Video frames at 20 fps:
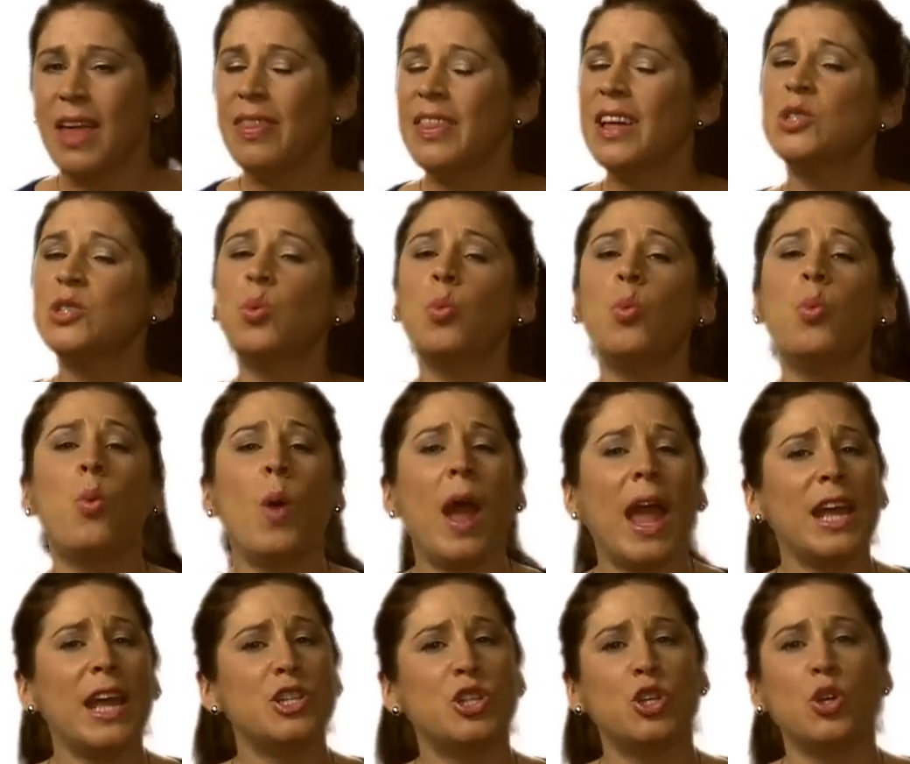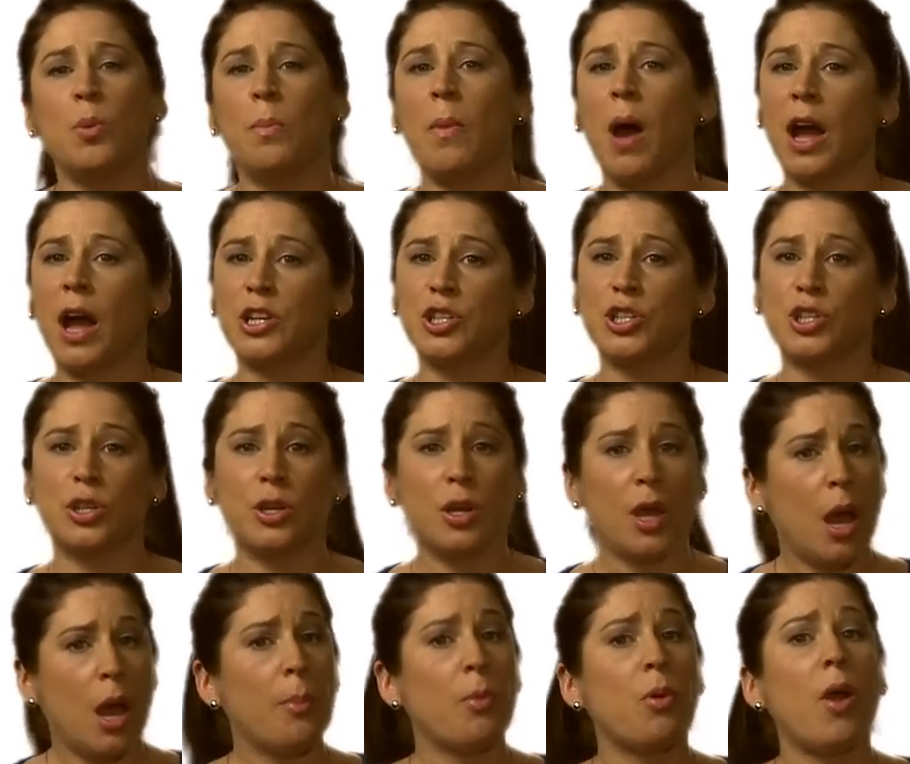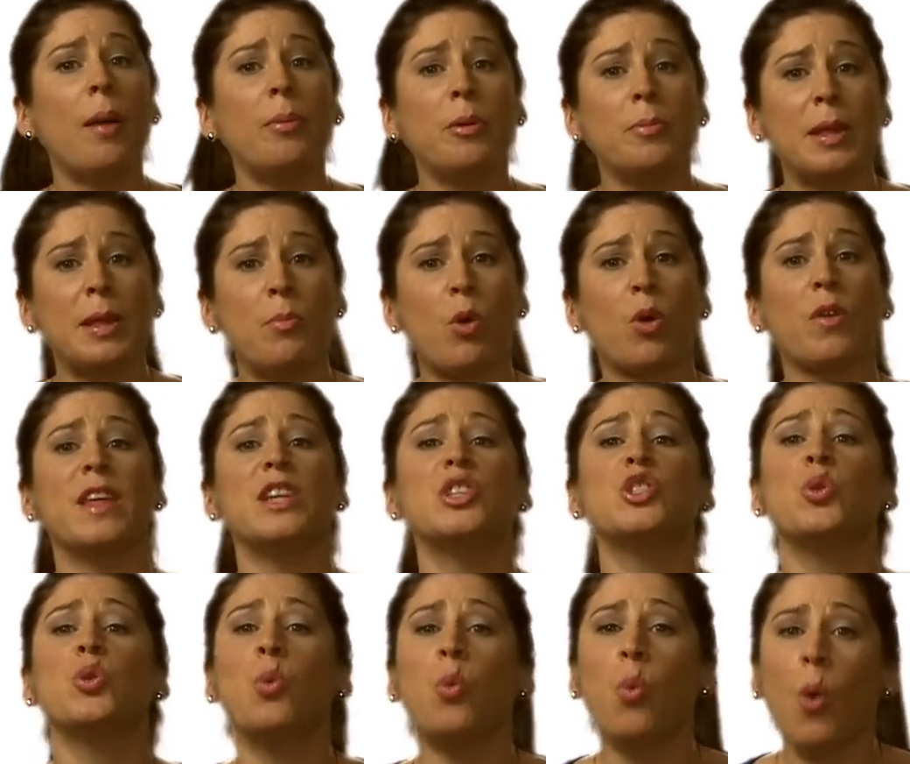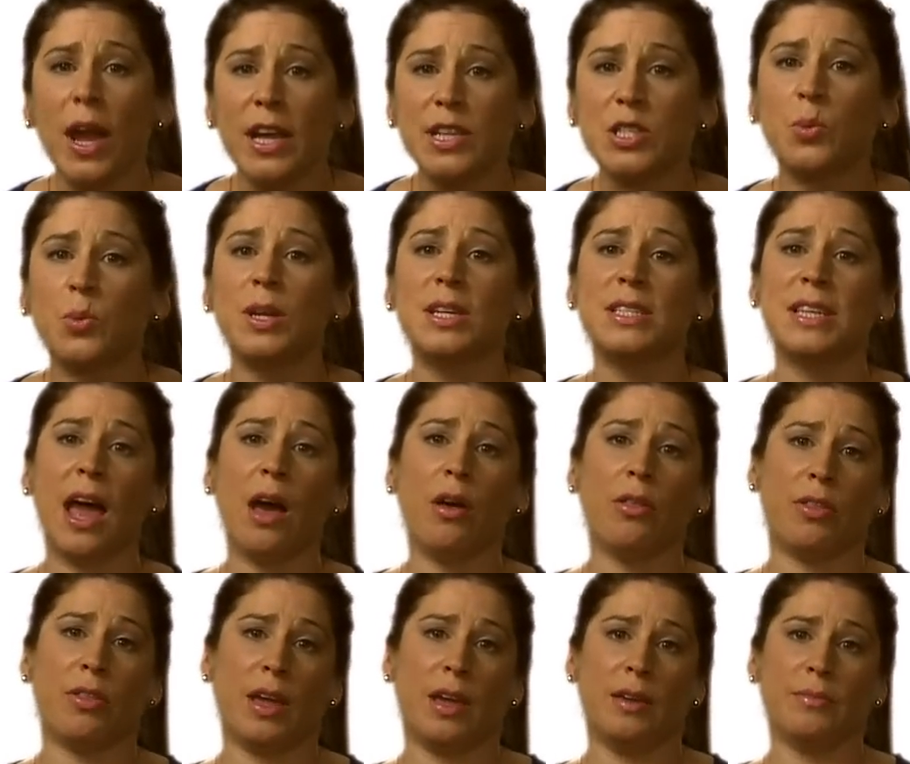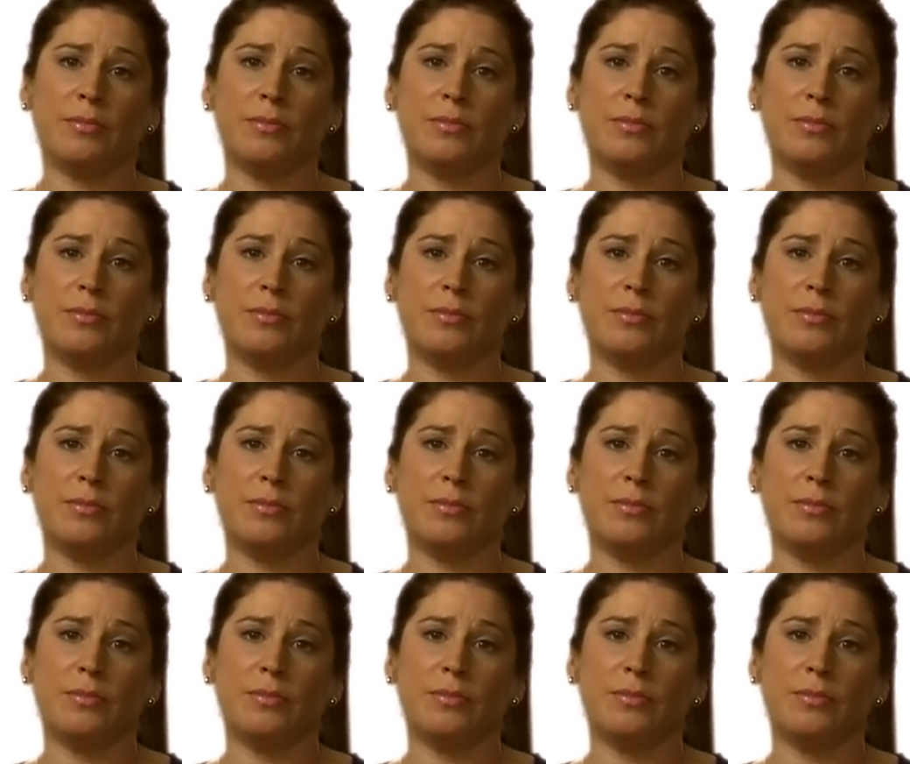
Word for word: That's way too much, probably more than twice what is healthy.